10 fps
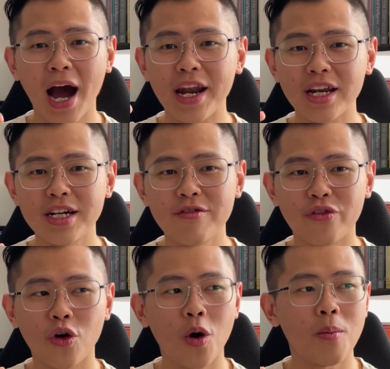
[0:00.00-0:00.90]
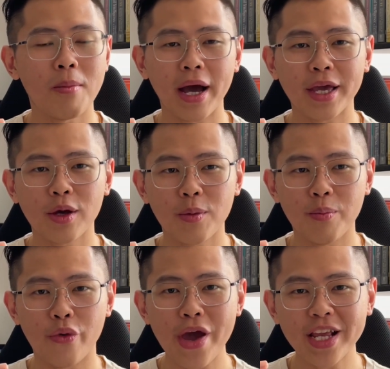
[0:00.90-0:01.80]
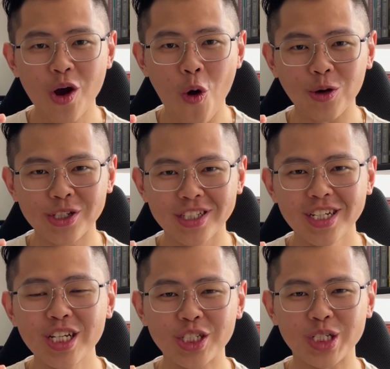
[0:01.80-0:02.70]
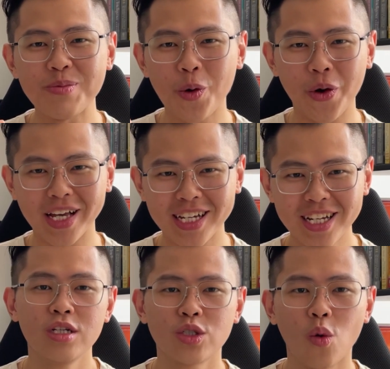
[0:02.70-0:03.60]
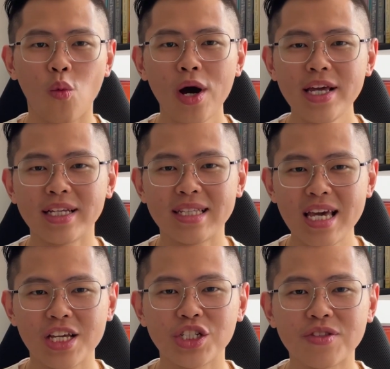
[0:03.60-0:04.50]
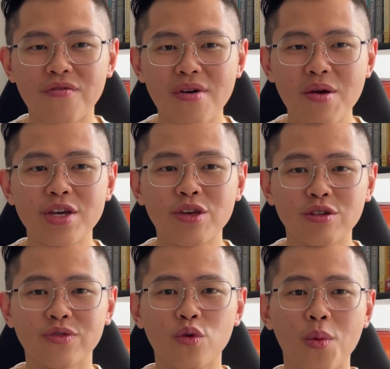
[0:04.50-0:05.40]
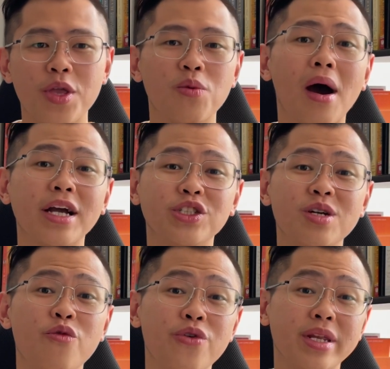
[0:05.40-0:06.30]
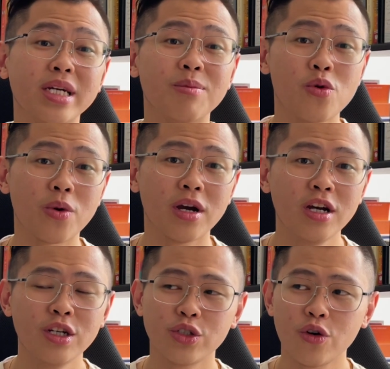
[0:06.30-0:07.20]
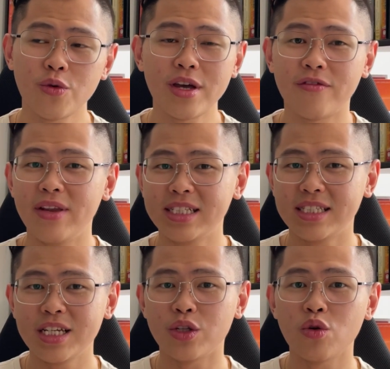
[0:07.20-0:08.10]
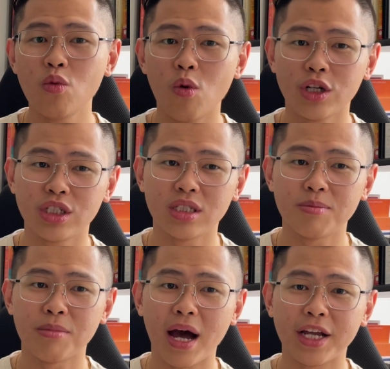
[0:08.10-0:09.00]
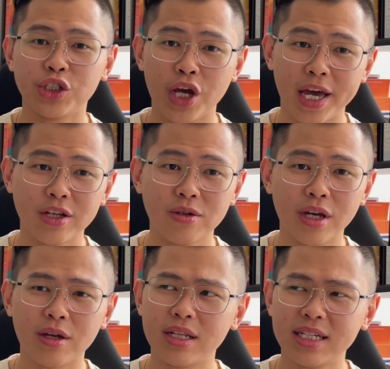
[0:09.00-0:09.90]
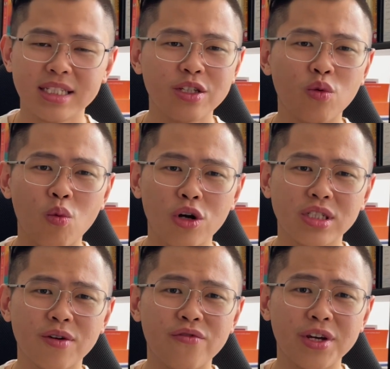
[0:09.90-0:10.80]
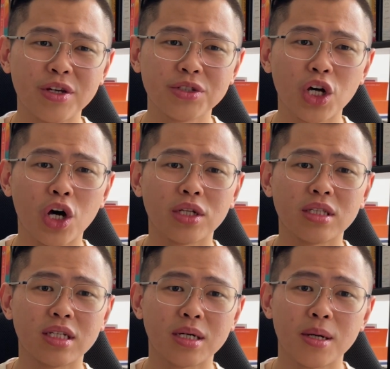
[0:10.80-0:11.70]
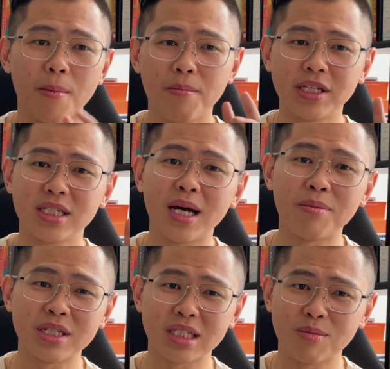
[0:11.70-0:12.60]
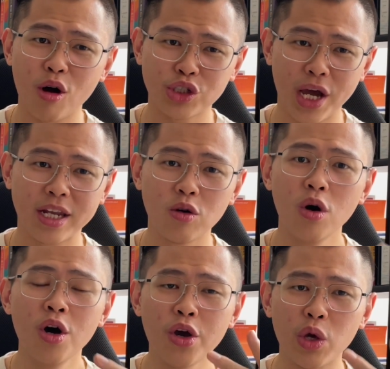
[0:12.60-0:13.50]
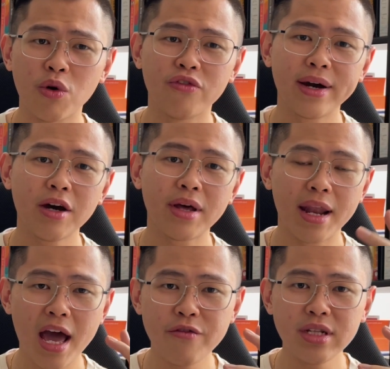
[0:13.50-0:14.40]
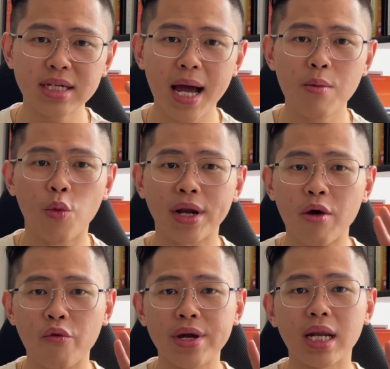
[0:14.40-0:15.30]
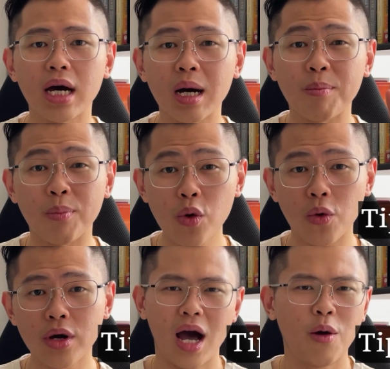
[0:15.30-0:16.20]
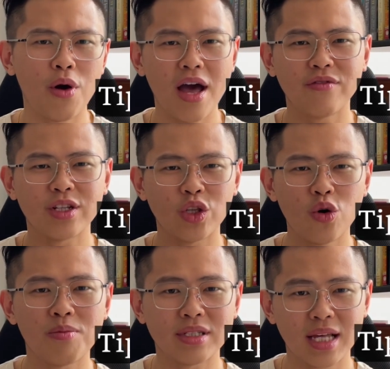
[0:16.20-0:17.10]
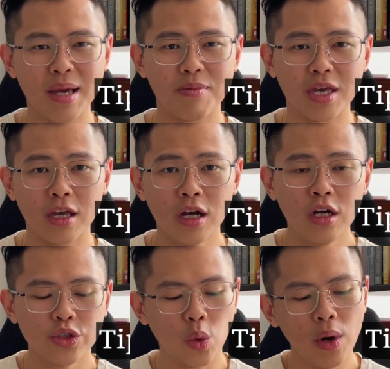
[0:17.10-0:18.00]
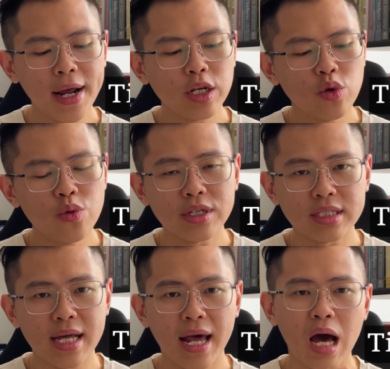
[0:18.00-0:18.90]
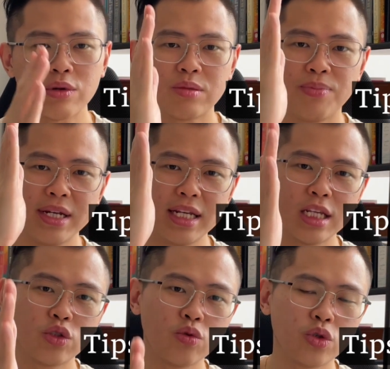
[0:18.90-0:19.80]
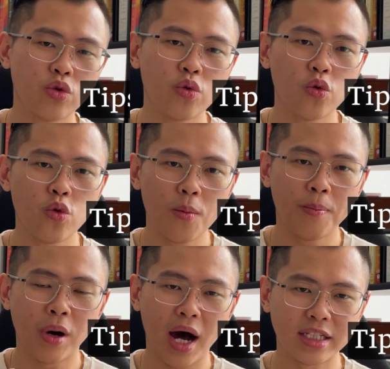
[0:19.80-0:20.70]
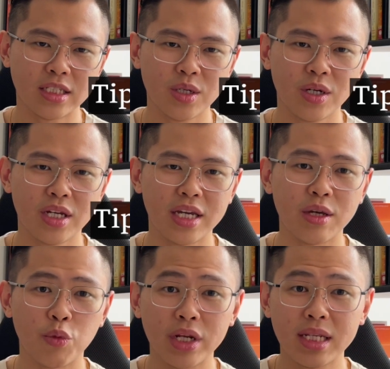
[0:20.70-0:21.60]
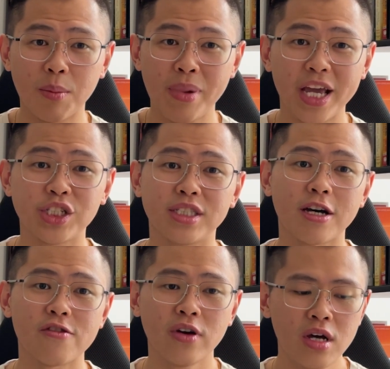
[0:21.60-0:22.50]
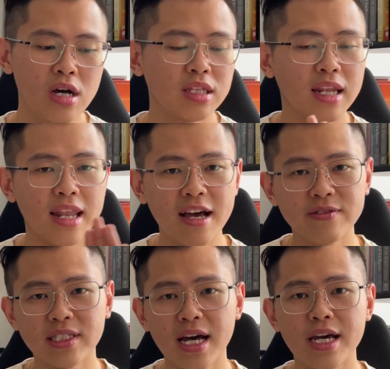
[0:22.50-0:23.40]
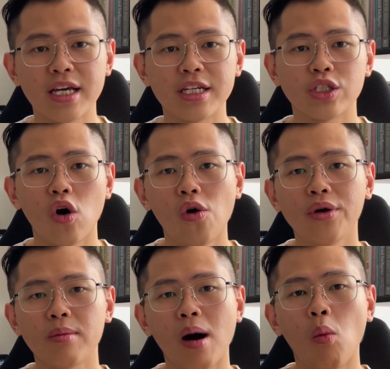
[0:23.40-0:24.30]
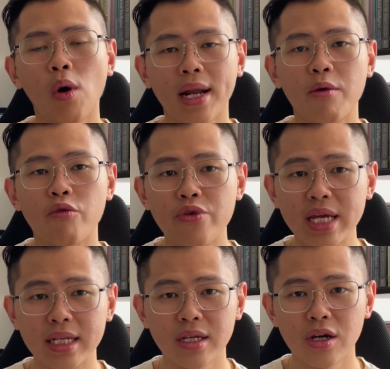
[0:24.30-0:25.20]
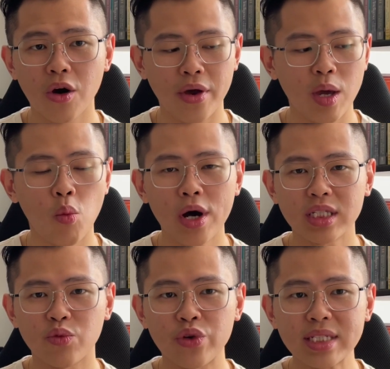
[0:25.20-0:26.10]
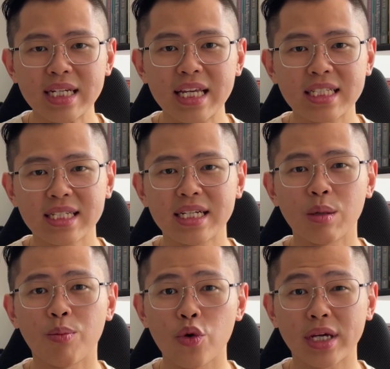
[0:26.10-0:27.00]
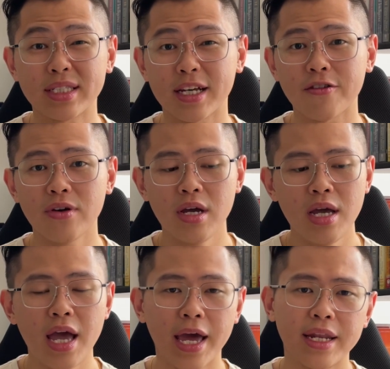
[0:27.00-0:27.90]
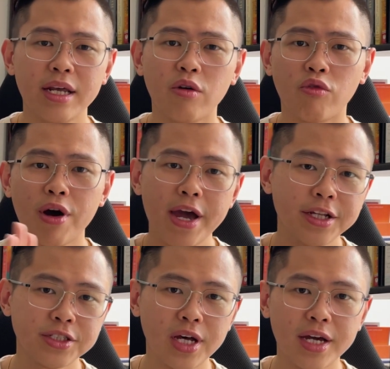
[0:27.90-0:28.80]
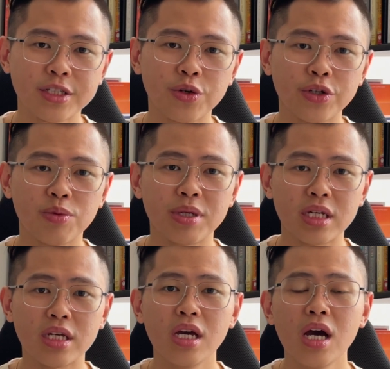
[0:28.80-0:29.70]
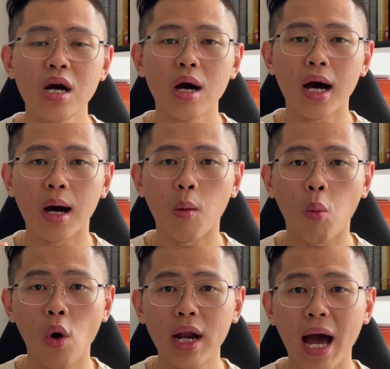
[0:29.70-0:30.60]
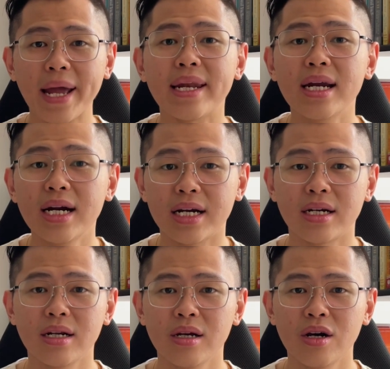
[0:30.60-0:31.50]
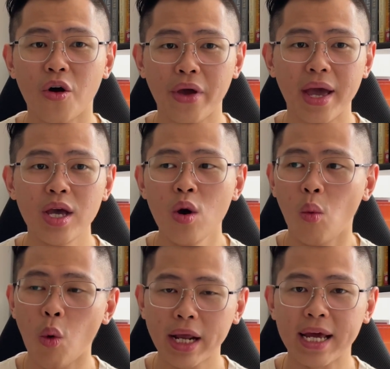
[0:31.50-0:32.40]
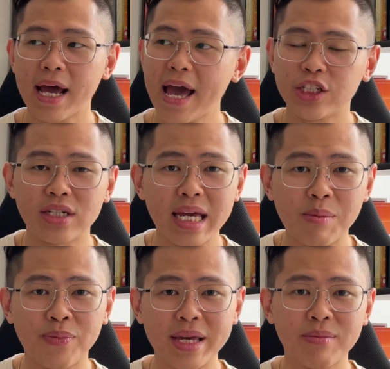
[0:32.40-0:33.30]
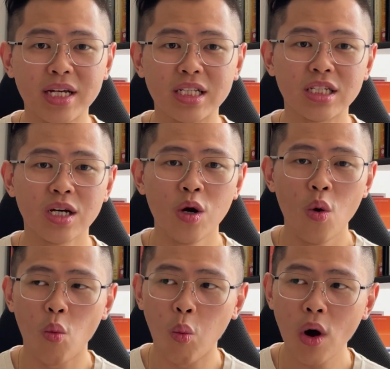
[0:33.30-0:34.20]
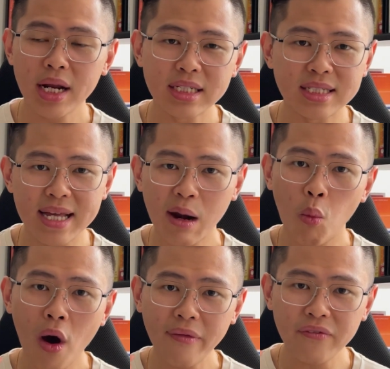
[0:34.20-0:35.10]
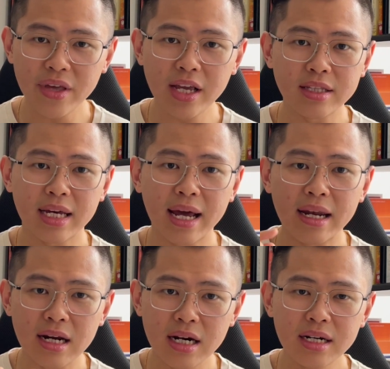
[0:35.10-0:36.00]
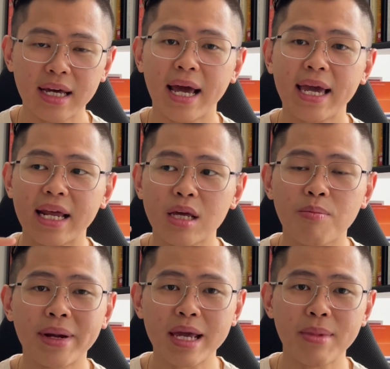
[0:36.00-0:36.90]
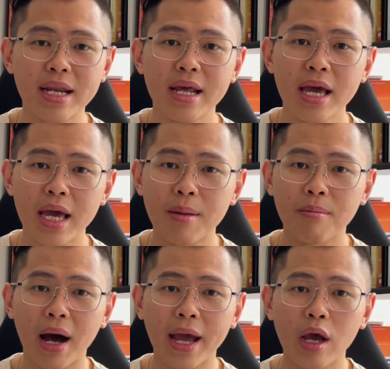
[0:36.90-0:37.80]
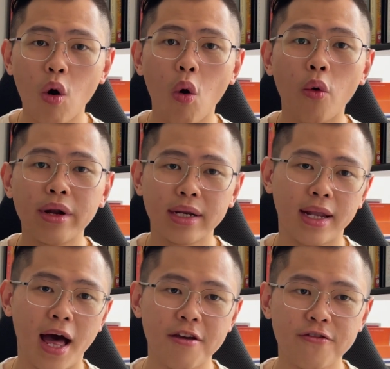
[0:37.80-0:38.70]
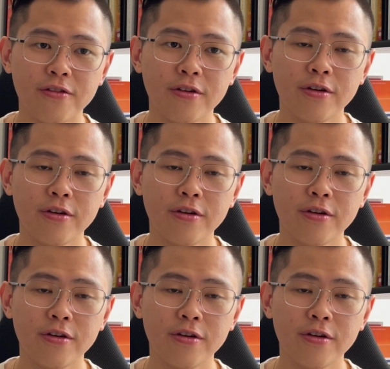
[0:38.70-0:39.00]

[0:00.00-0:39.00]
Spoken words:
I learned it from my brain coach, Jim Quick. So what he teaches is very useful when you are actually reading a book. So if let's say you watch my channel, let's say you watch the videos on the Mr. and Mrs. Mok channel, you will find out that every time when I read a book, I will have a note beside me. So what I do is that I will split it into two parts within the page itself. The left side is all about what I read, okay, what is written inside the book itself. And then the right hand side is going to be what I learned, okay, what can I actually implement? What is that one thing that I learned that I can implement in my own life?